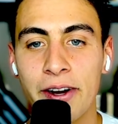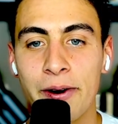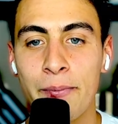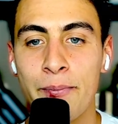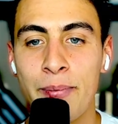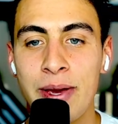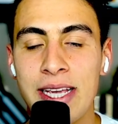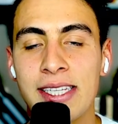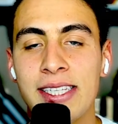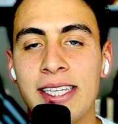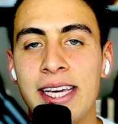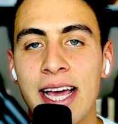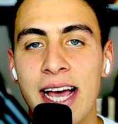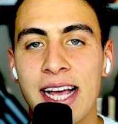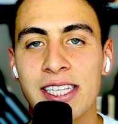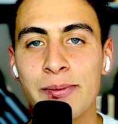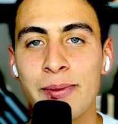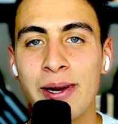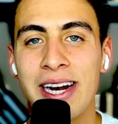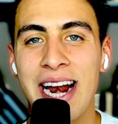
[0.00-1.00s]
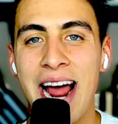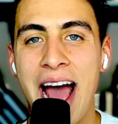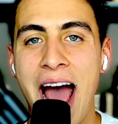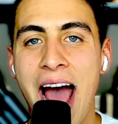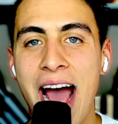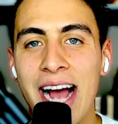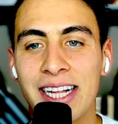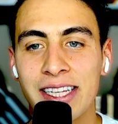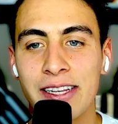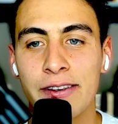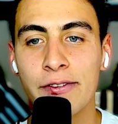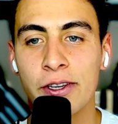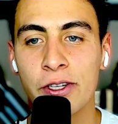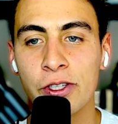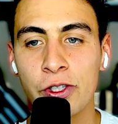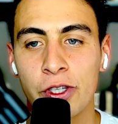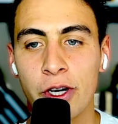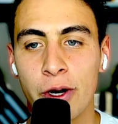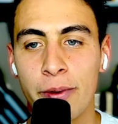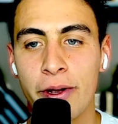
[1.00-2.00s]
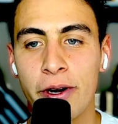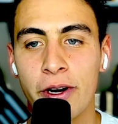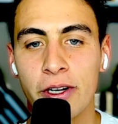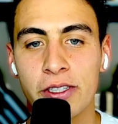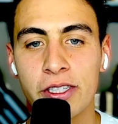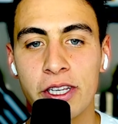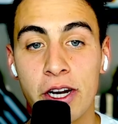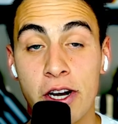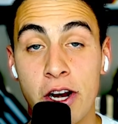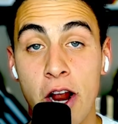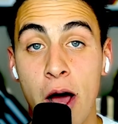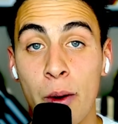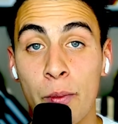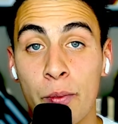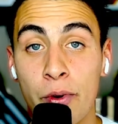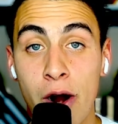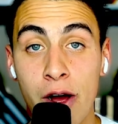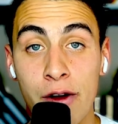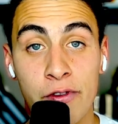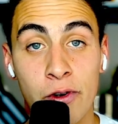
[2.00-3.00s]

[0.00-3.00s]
BC has been an active contributor to nonprofit